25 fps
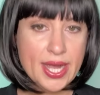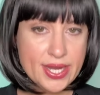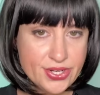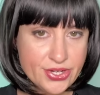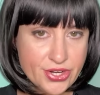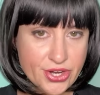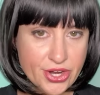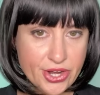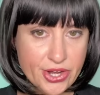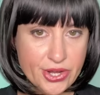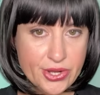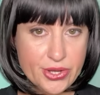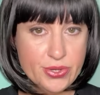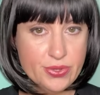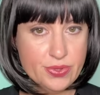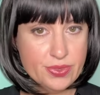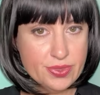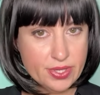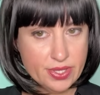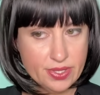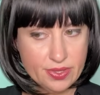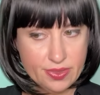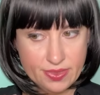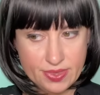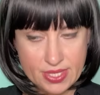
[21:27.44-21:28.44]
know
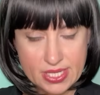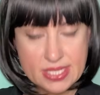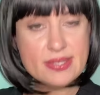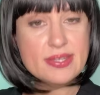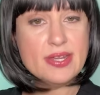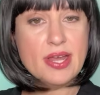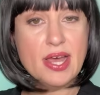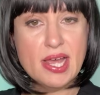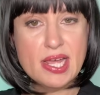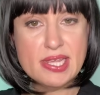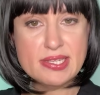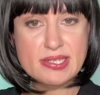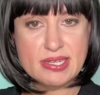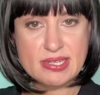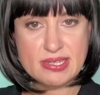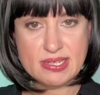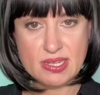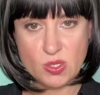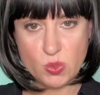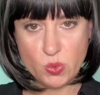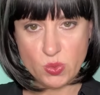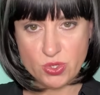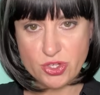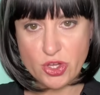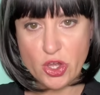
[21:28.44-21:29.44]
that this
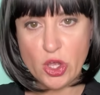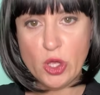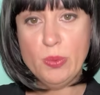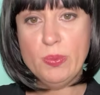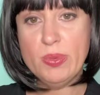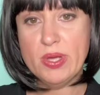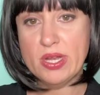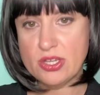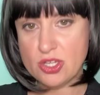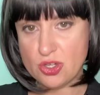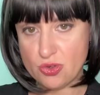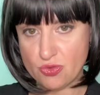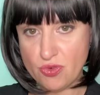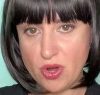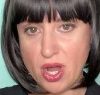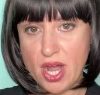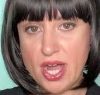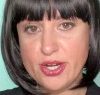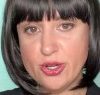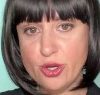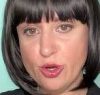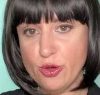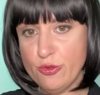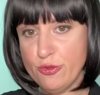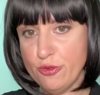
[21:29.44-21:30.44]
narcissist was hoping to
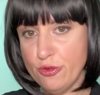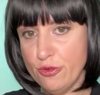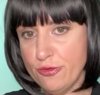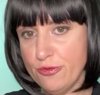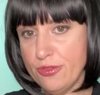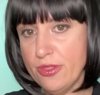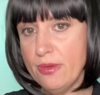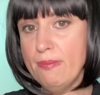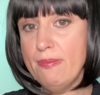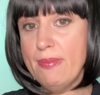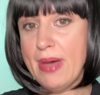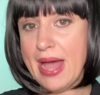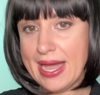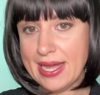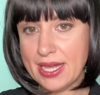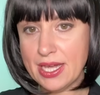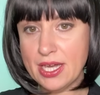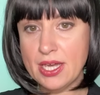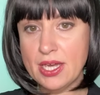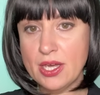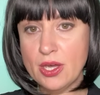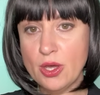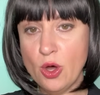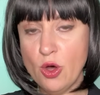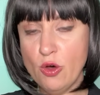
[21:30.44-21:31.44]
ride off of the
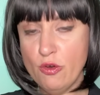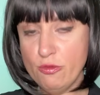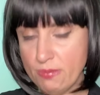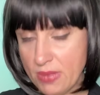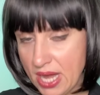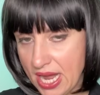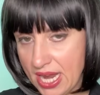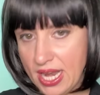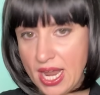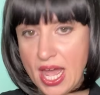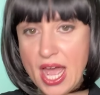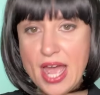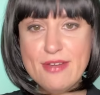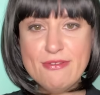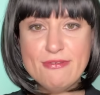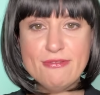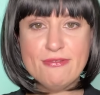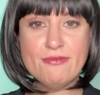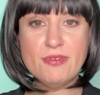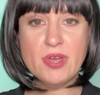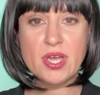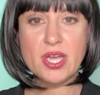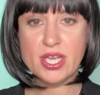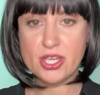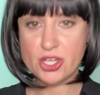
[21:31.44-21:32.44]
back of my life,
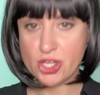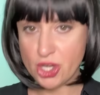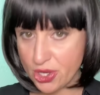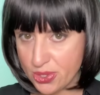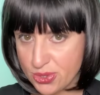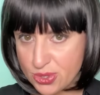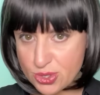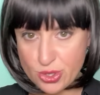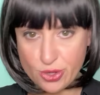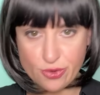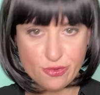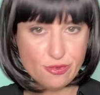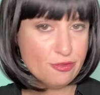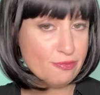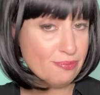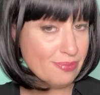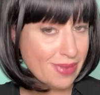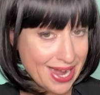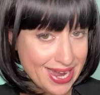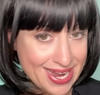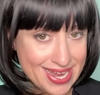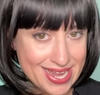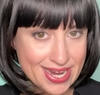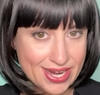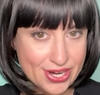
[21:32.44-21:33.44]
coast off of
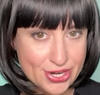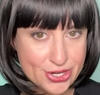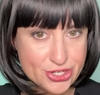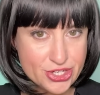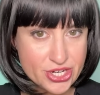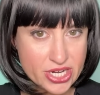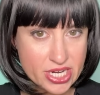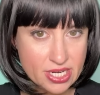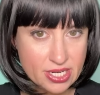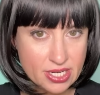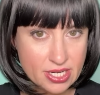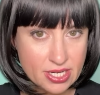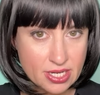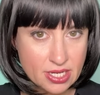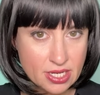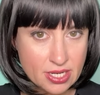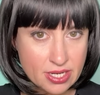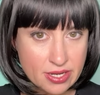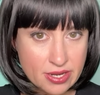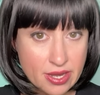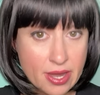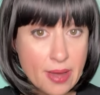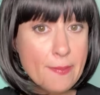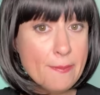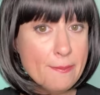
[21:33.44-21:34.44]
my energy,
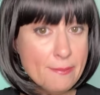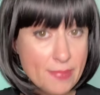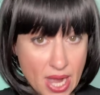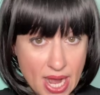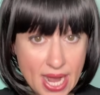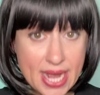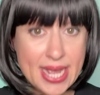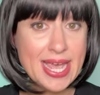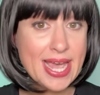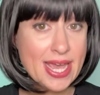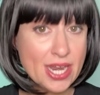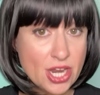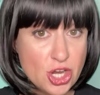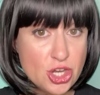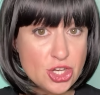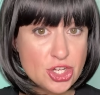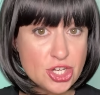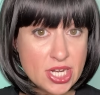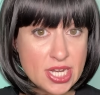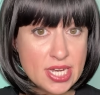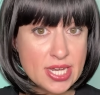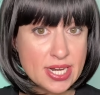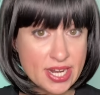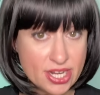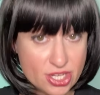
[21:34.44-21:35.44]

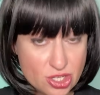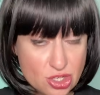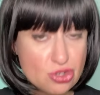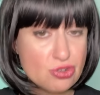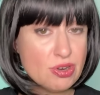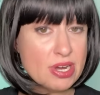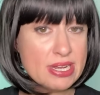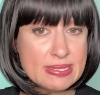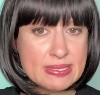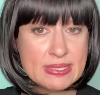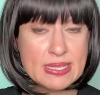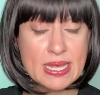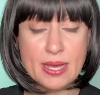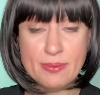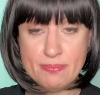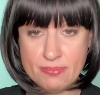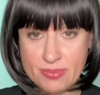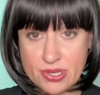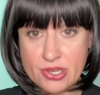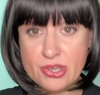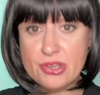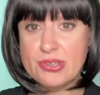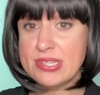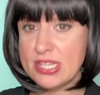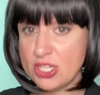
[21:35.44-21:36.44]
and I stress that
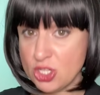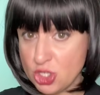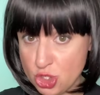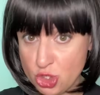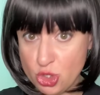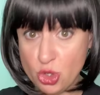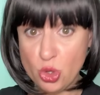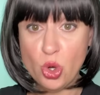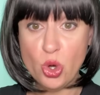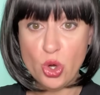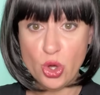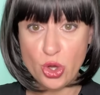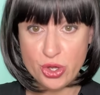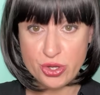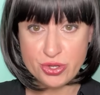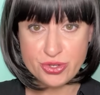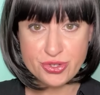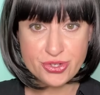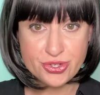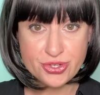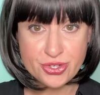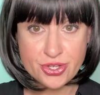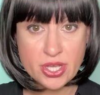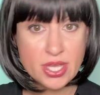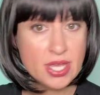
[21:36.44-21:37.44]
because it's
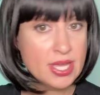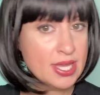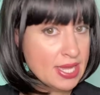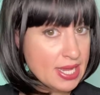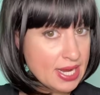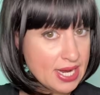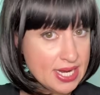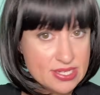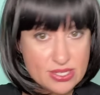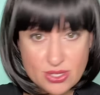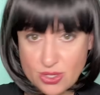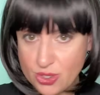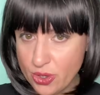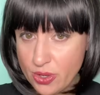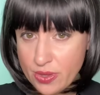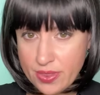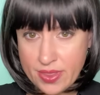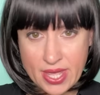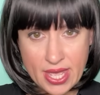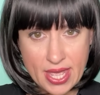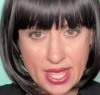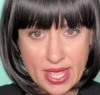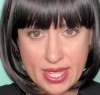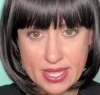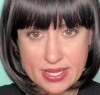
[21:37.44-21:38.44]
yours, it's not
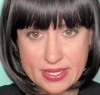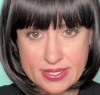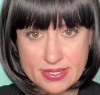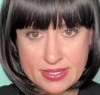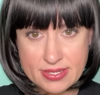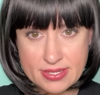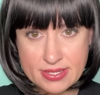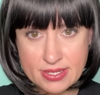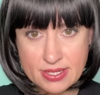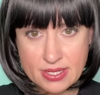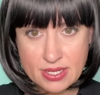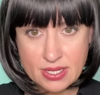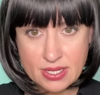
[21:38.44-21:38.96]
theirs,